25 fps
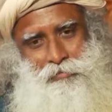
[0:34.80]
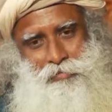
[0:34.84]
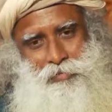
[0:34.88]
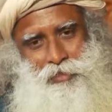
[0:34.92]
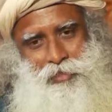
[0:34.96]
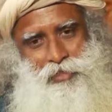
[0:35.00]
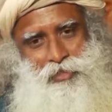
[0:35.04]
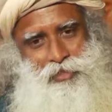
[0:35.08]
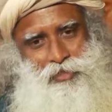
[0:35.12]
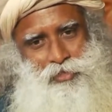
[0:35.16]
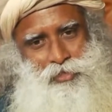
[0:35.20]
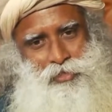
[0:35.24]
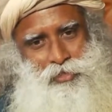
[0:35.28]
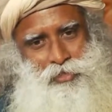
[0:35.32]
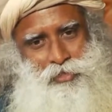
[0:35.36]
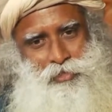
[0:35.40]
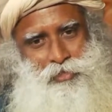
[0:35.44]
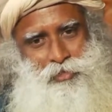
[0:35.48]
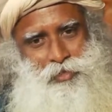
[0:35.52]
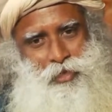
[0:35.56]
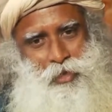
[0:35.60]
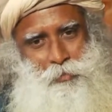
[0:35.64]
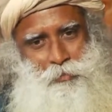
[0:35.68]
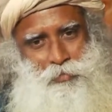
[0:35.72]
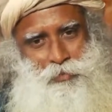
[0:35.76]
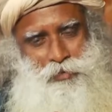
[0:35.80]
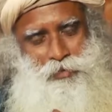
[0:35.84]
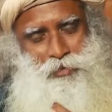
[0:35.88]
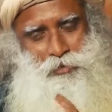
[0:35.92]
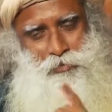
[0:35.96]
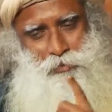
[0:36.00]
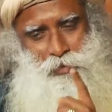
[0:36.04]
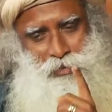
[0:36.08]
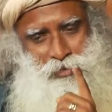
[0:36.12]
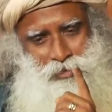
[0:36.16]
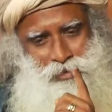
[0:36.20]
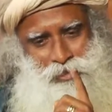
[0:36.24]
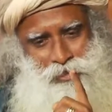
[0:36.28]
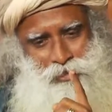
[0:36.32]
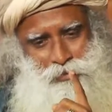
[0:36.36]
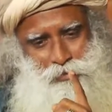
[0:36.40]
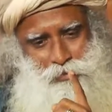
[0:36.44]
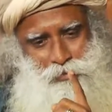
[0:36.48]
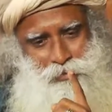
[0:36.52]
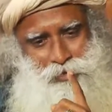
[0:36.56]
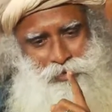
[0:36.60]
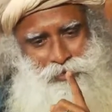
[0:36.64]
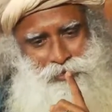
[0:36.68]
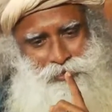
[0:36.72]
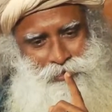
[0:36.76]
He's just dropped this one
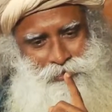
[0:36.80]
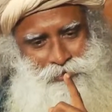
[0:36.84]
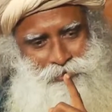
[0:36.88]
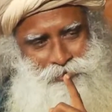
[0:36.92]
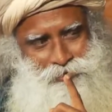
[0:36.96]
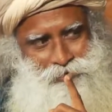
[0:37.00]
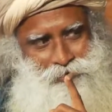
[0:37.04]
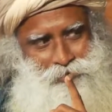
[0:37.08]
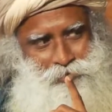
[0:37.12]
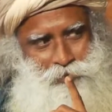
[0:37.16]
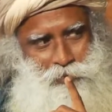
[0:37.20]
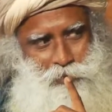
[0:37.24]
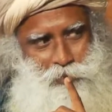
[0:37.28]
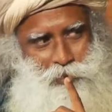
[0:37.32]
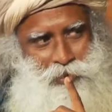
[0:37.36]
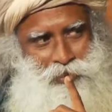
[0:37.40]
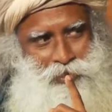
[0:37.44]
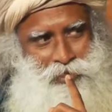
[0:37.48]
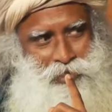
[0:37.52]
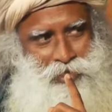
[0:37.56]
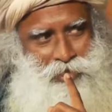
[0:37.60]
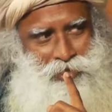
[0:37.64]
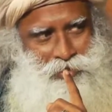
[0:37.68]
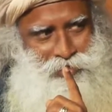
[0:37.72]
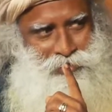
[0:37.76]
calculation, what can I